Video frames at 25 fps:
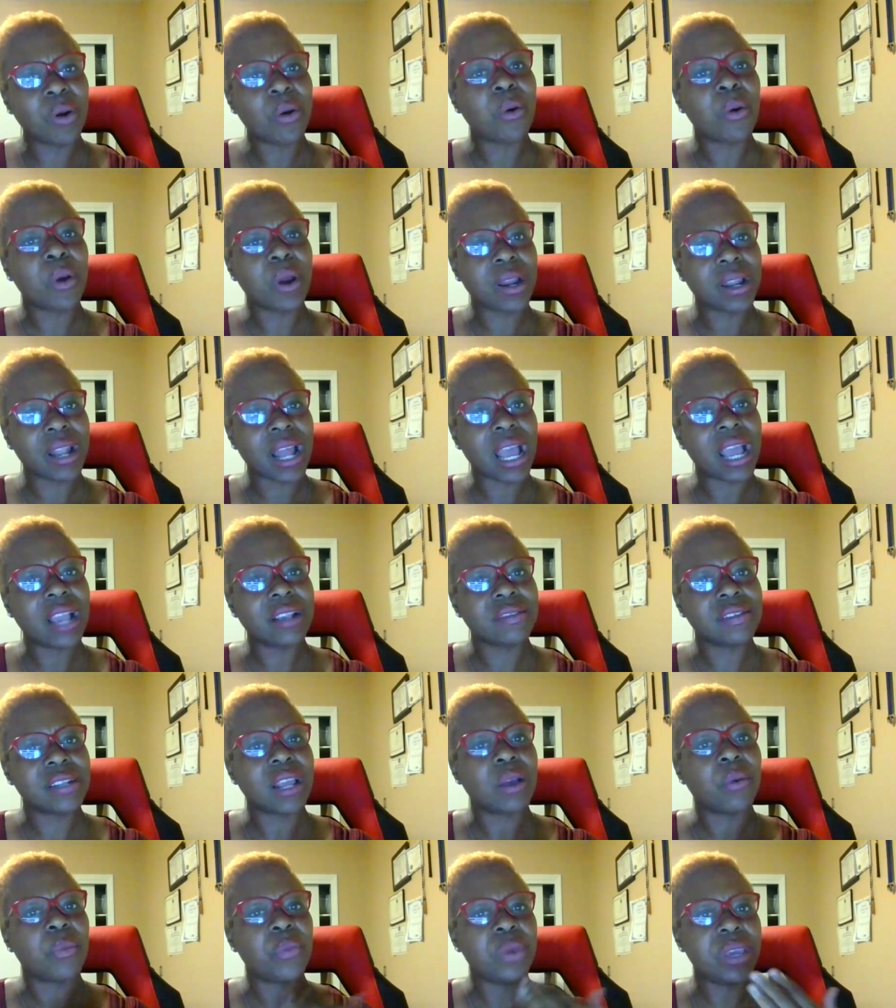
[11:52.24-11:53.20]
organized so
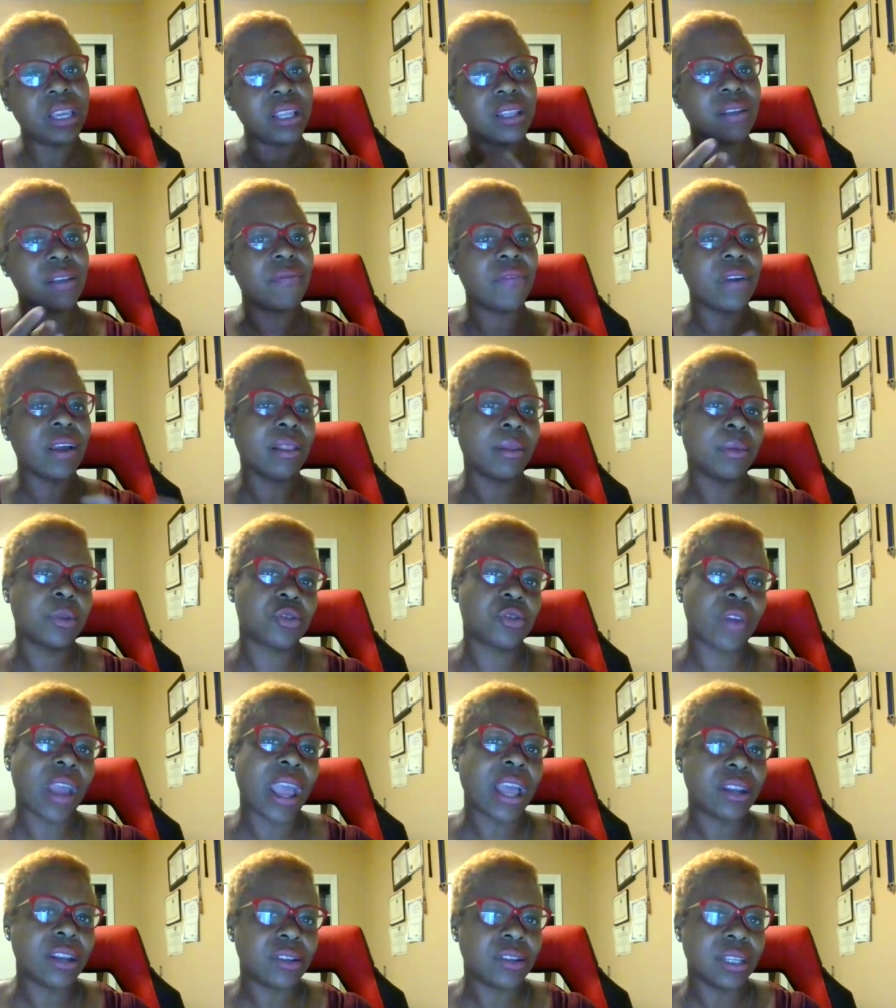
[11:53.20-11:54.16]
that we can develop
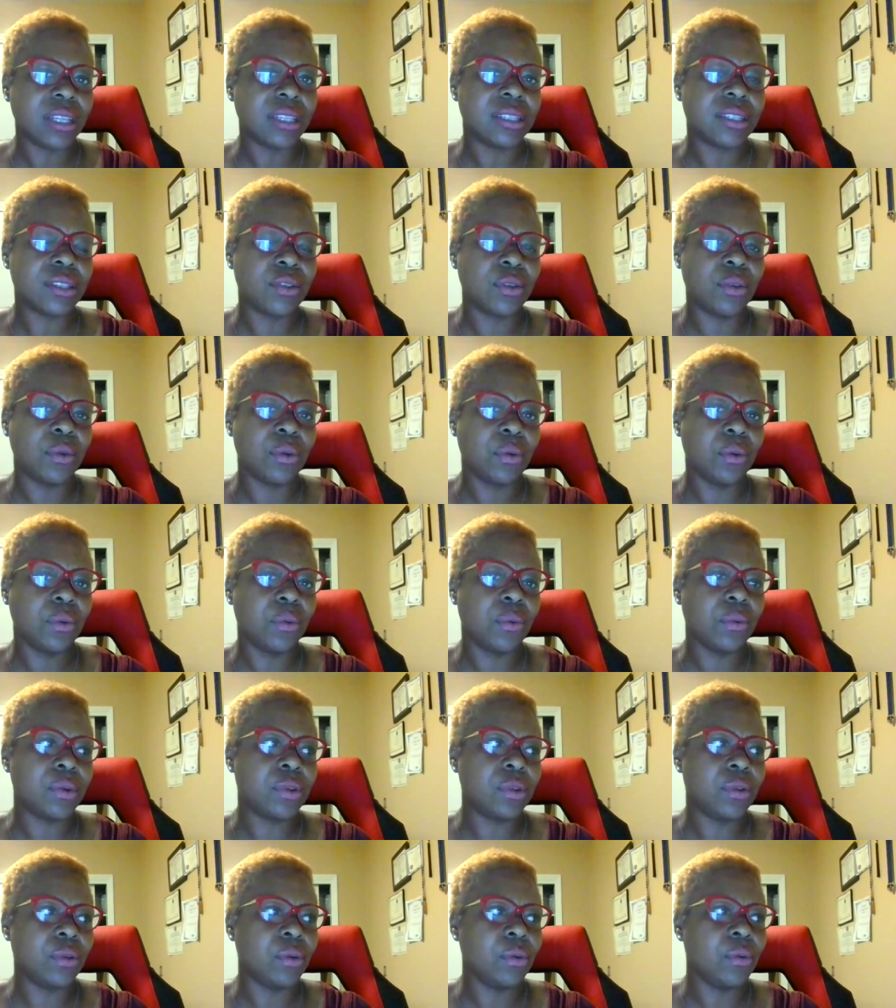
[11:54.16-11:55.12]
strategies to
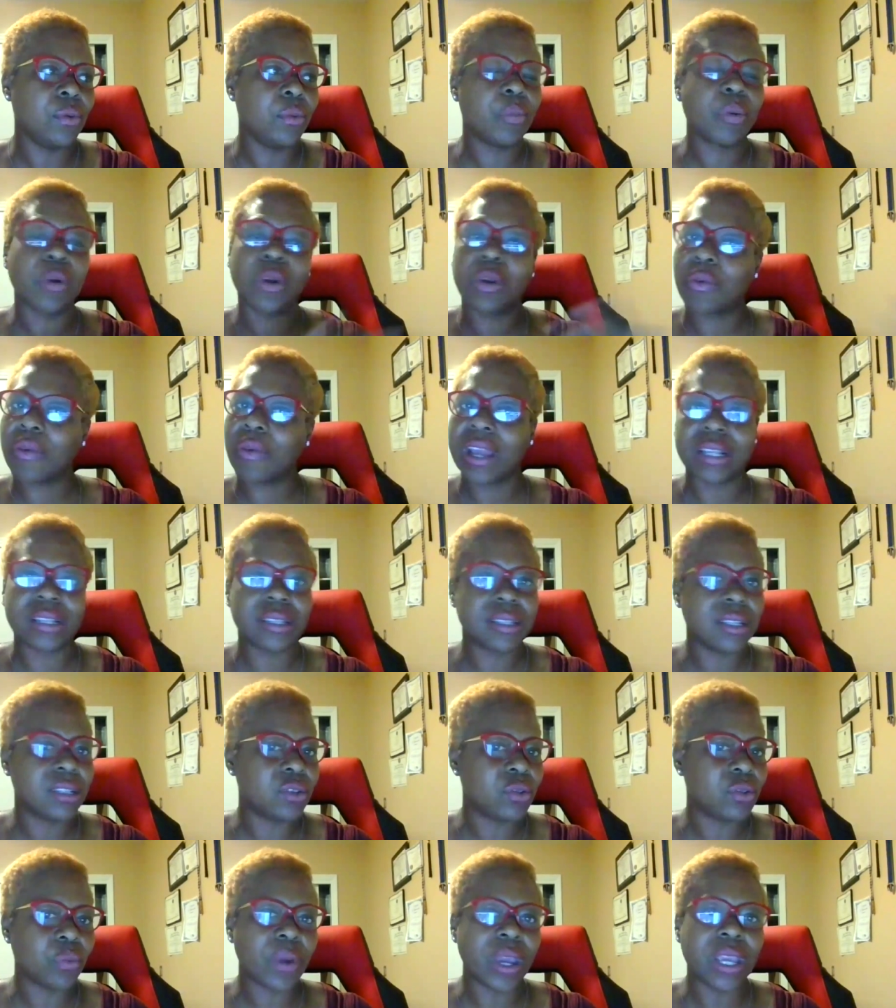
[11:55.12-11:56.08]
progress
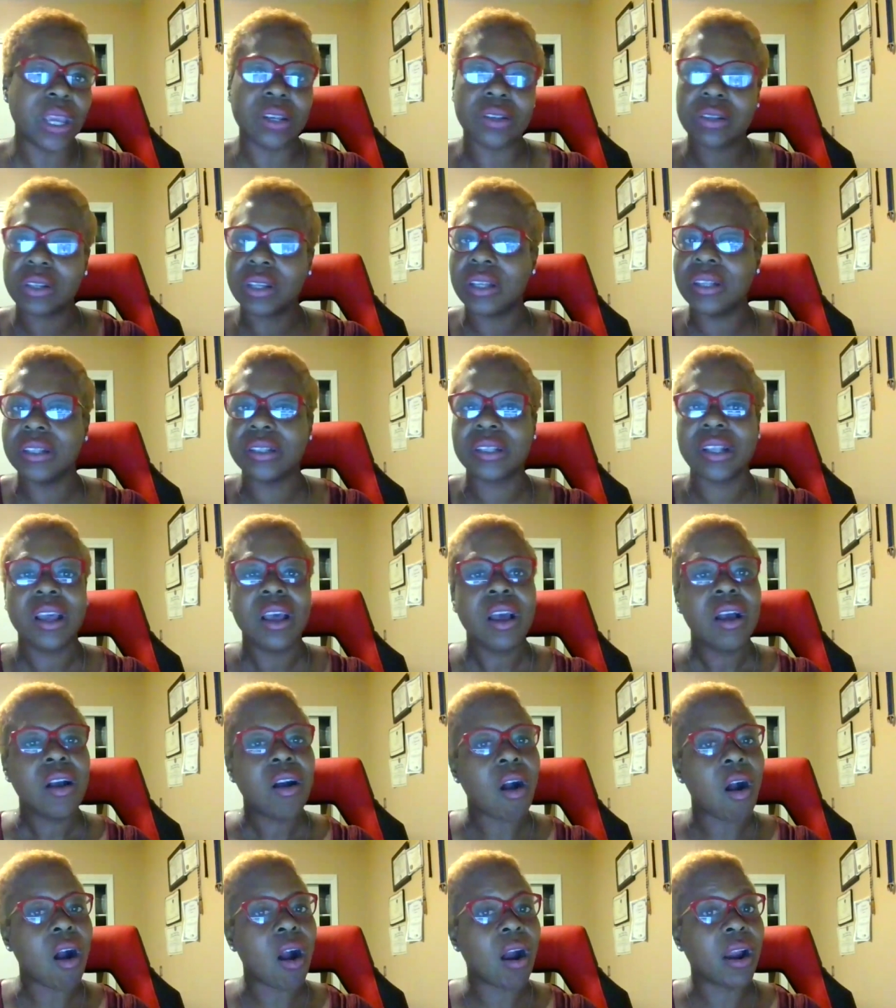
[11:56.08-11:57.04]
situations,
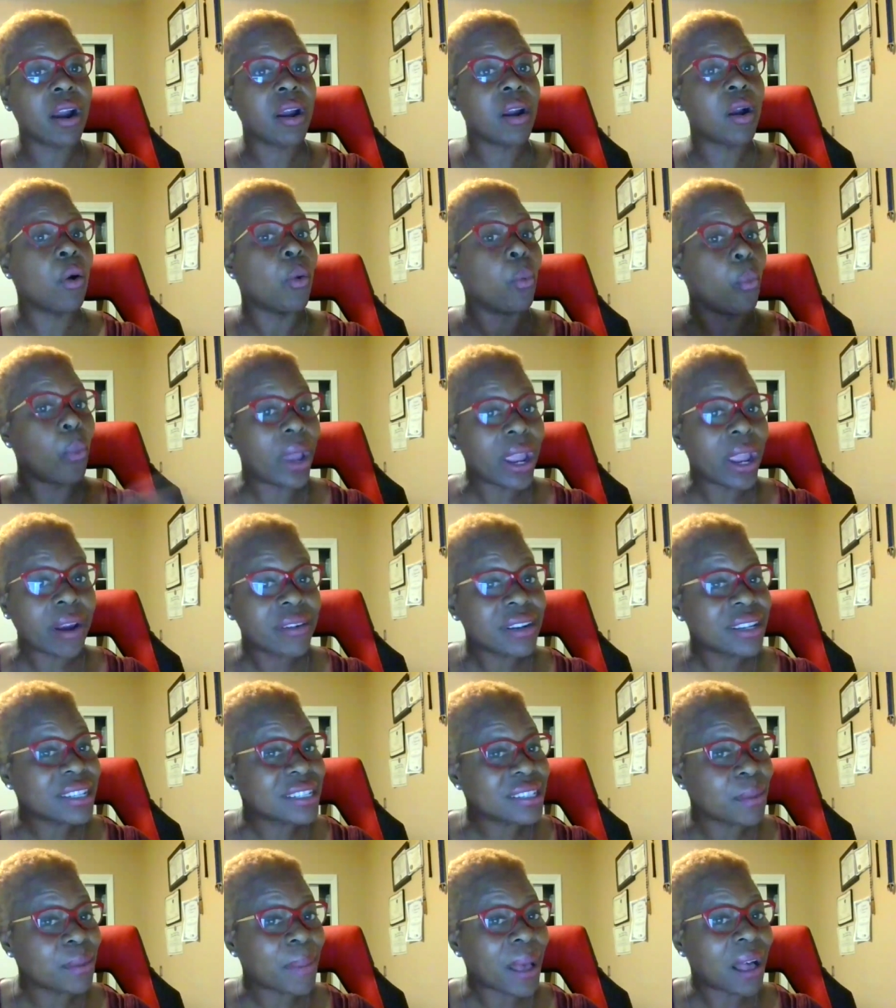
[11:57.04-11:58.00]
our
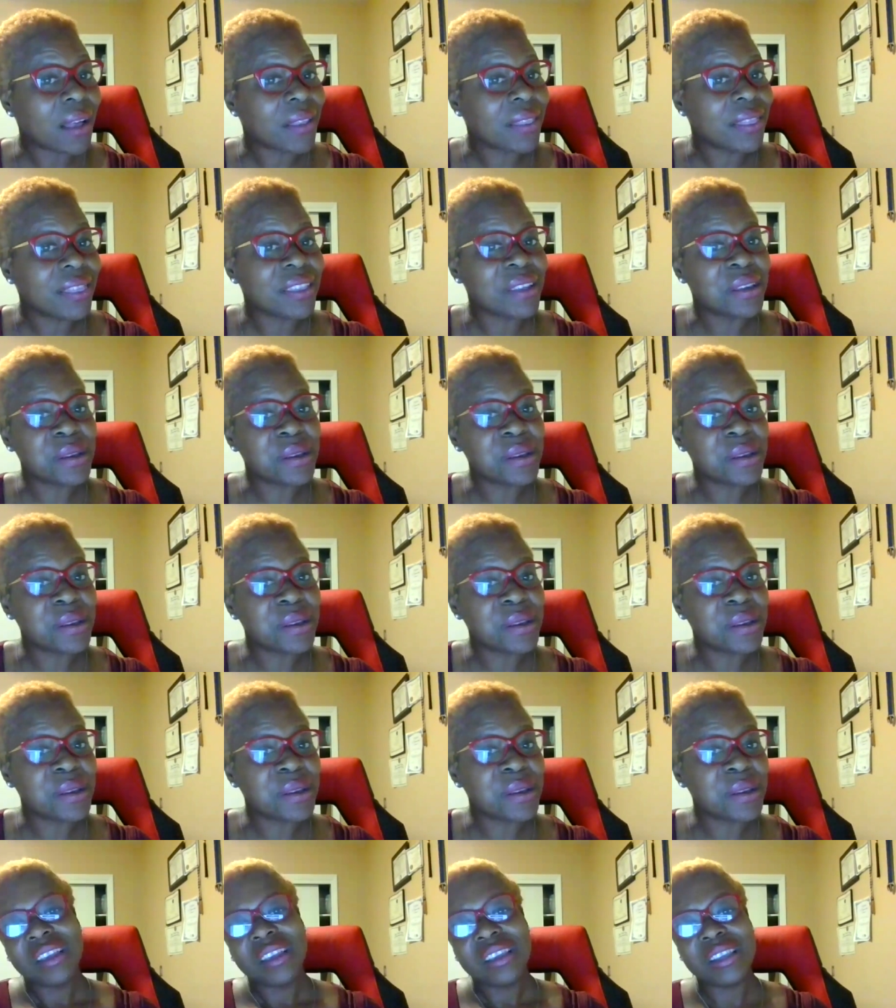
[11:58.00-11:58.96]
awareness about them.
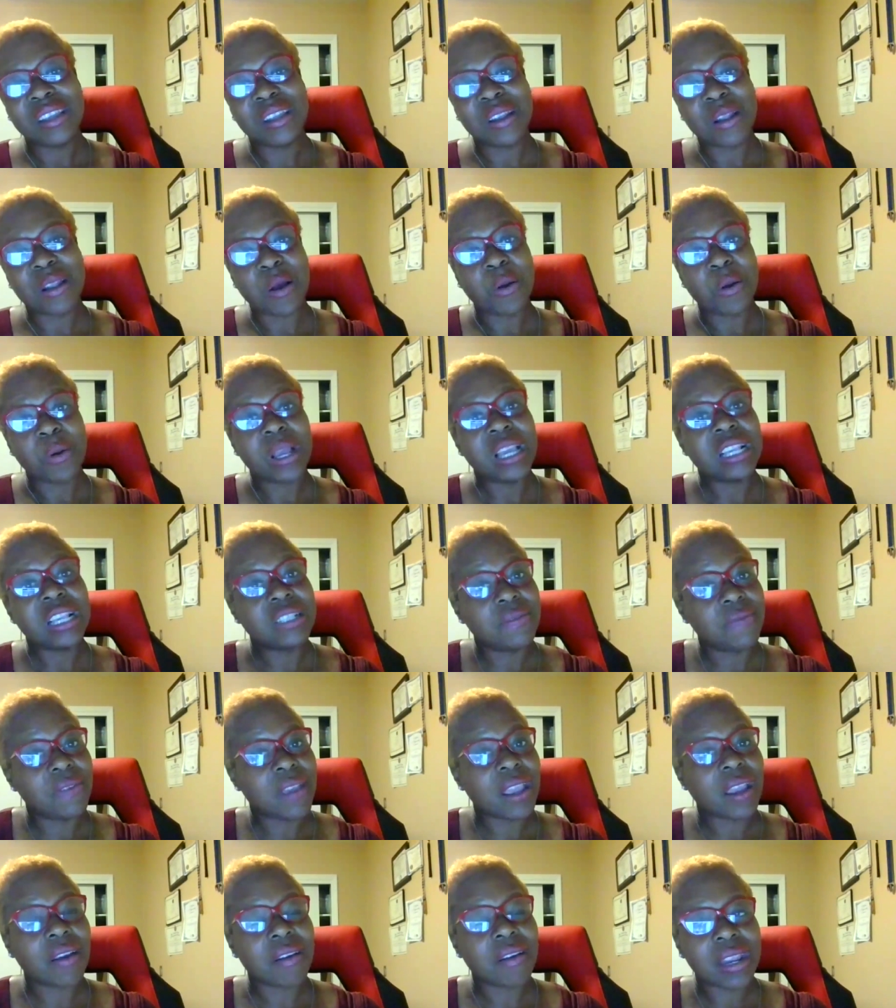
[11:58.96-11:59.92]
It's
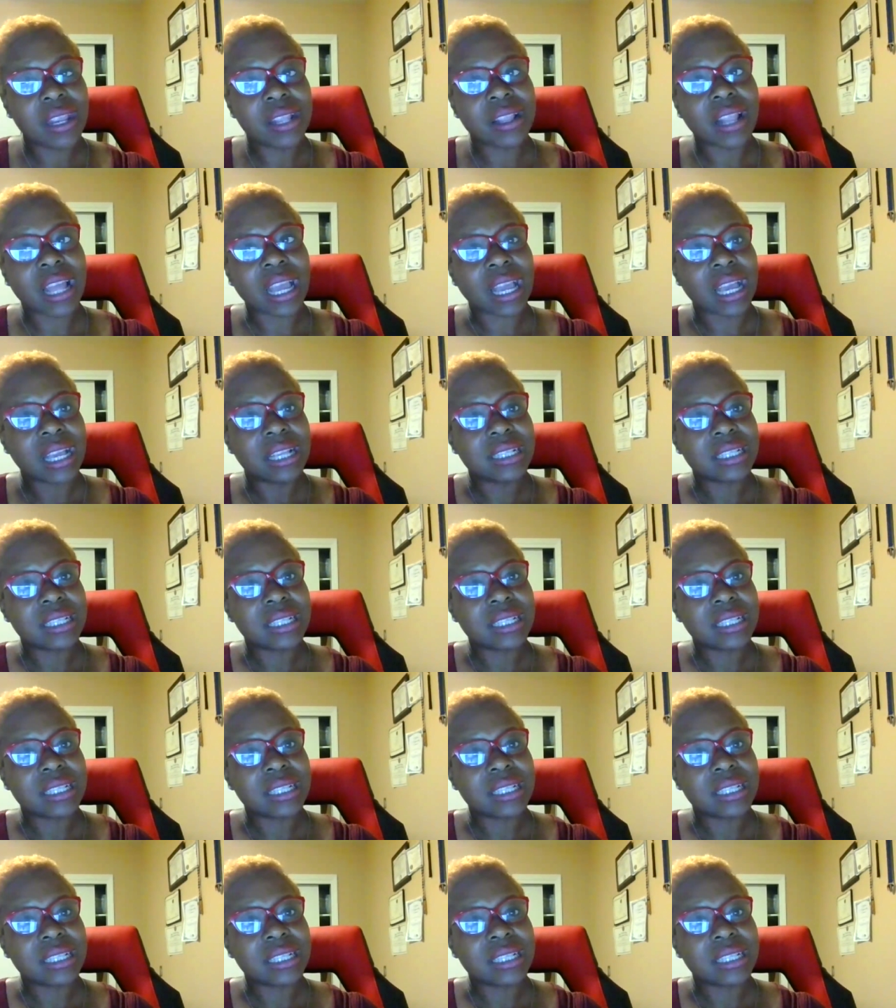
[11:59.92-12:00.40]
very, like I